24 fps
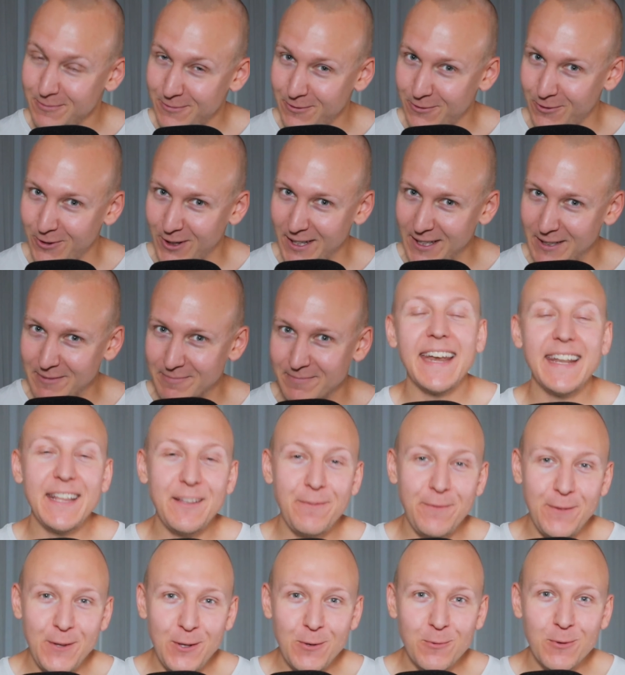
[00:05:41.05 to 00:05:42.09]
Free. And
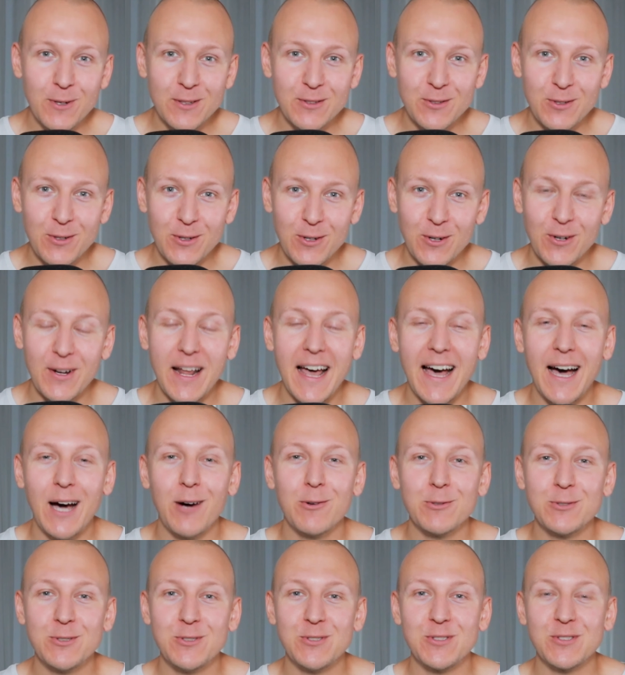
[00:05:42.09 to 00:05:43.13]
if you want to learn
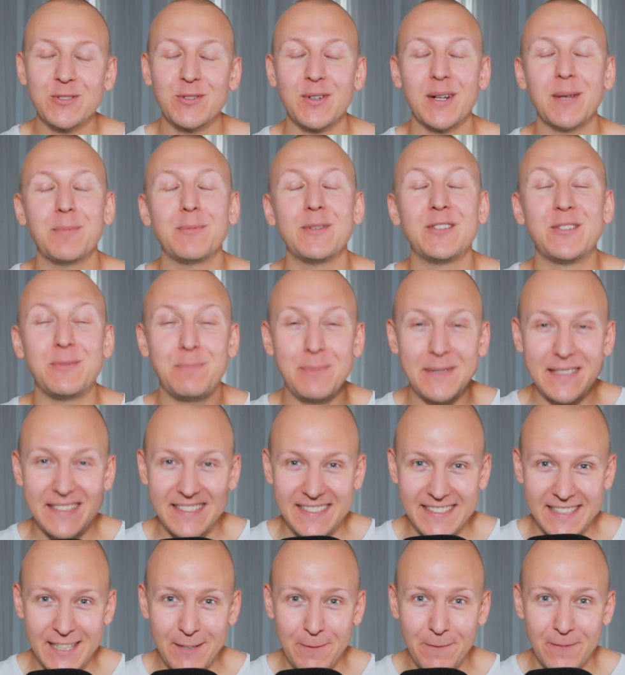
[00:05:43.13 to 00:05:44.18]
how to script
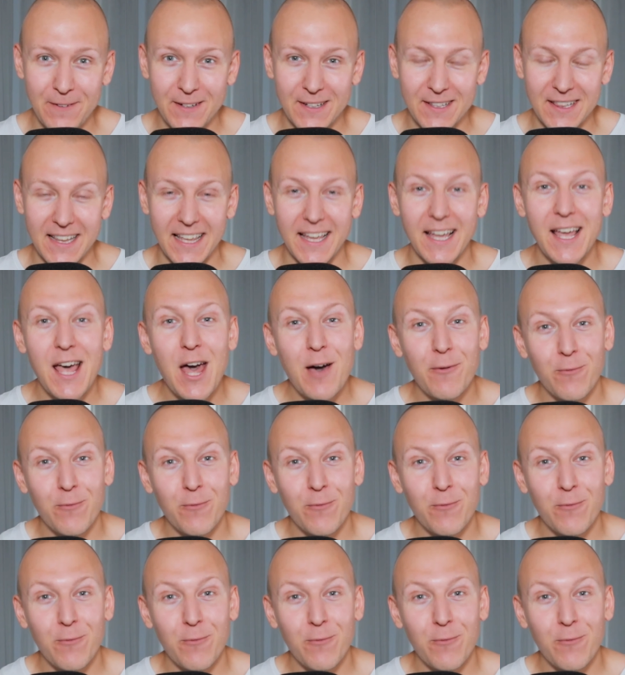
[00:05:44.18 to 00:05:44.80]
specifically